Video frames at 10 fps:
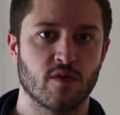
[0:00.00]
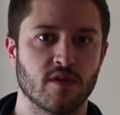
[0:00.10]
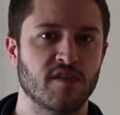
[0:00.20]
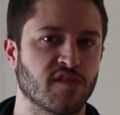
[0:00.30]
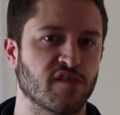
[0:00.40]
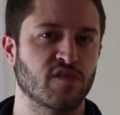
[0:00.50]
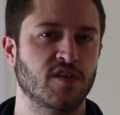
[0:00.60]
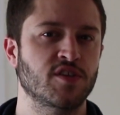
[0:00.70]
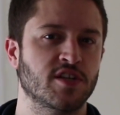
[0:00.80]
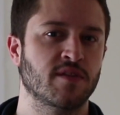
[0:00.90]
or at least the
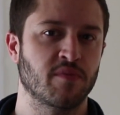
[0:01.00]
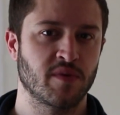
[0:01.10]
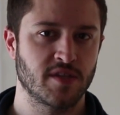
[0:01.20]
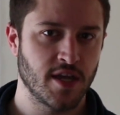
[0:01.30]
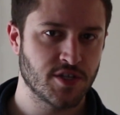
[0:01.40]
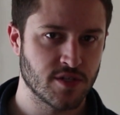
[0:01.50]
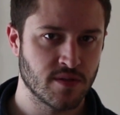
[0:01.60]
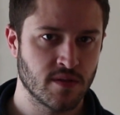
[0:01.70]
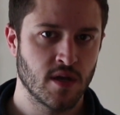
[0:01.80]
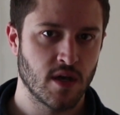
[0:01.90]
strategic
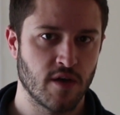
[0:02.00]
implementation